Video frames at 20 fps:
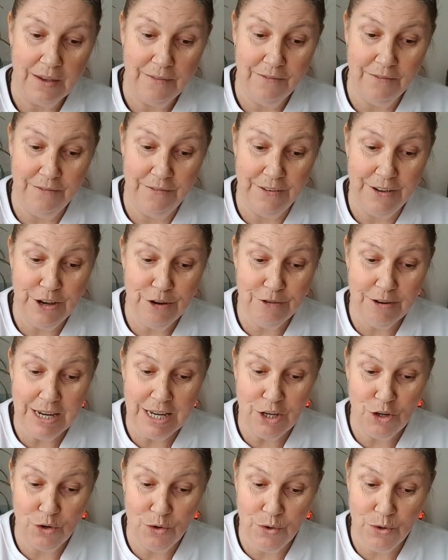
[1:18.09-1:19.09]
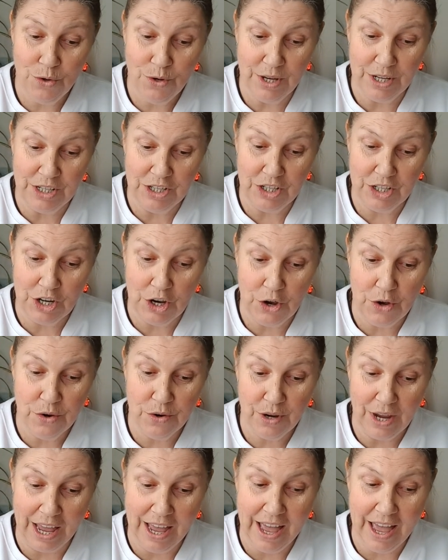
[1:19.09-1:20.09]
Very good.
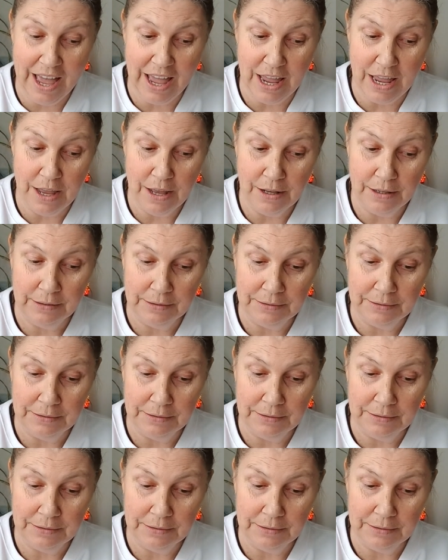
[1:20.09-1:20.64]
Okay.